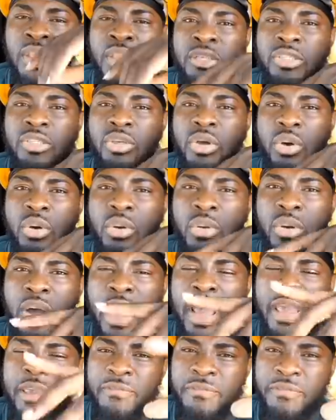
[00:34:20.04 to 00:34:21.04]
so
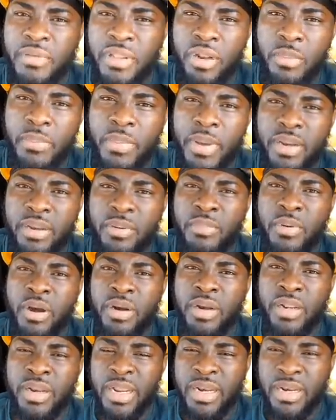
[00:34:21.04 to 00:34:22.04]
i fill up at the
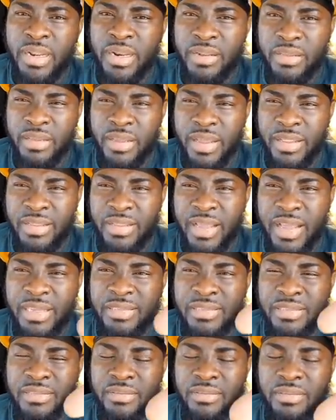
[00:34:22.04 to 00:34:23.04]
border that at, uh,
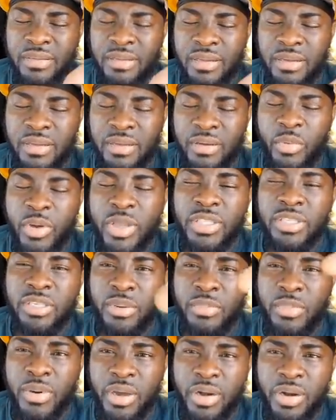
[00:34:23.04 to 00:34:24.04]
at uh,
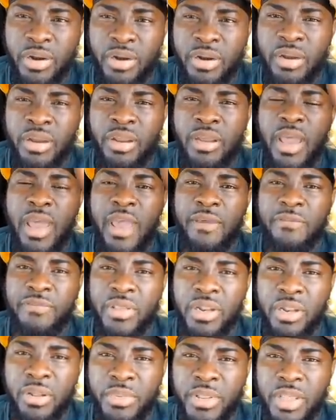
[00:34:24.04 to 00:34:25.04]
windsor border i
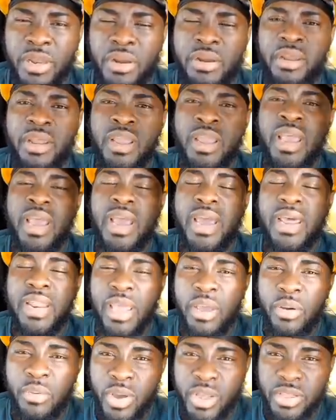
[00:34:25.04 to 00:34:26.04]
fill up there and
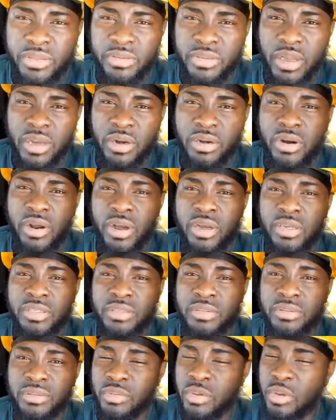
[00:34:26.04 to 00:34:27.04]
i went
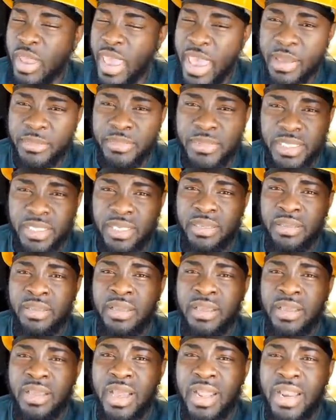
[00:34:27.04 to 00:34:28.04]
across empty
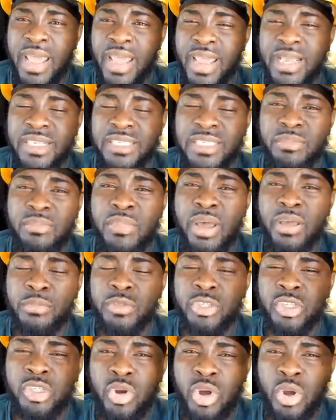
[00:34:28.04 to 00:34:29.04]
and like i said my
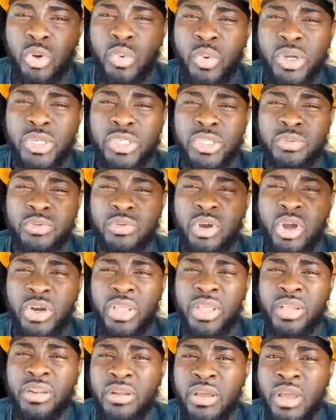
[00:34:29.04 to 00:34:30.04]
truck was
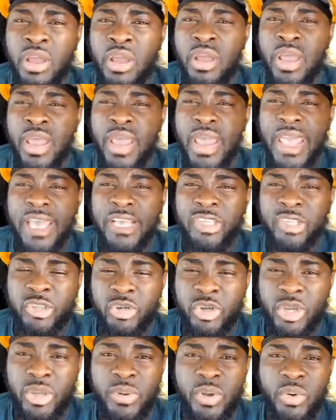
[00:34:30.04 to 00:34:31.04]
running
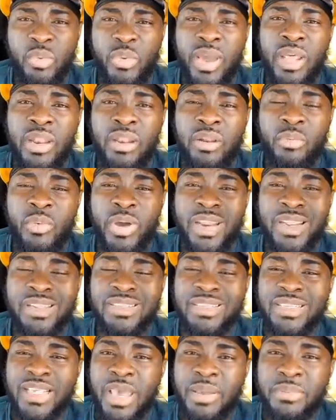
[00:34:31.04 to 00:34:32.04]
extremely well when
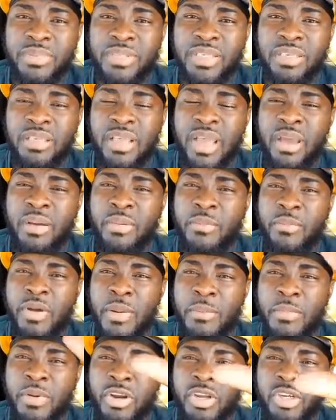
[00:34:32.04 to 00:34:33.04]
it's empty I, i'm
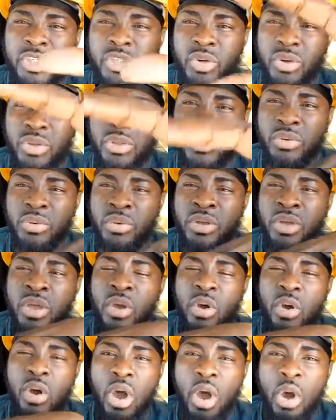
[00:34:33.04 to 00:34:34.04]
gonna show you
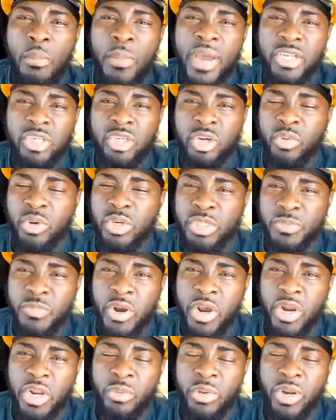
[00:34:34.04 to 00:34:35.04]
how my truck was
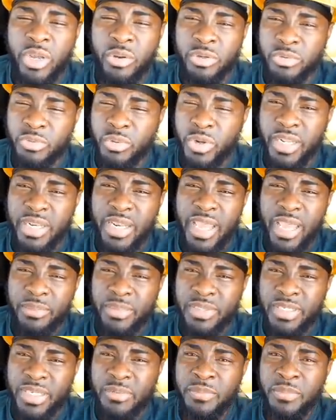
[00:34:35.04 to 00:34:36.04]
burning when i was running
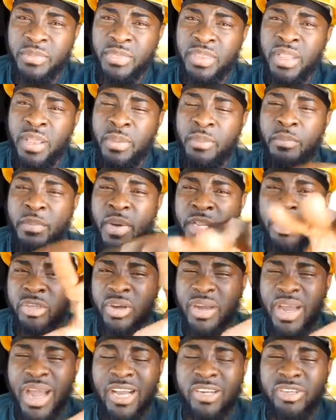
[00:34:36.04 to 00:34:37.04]
empty my
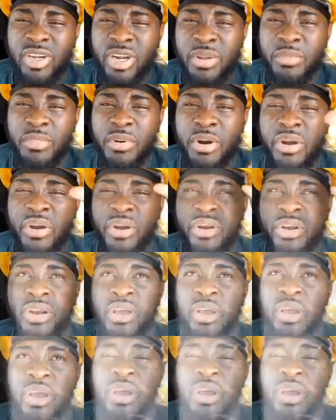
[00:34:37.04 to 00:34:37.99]
truck actually burned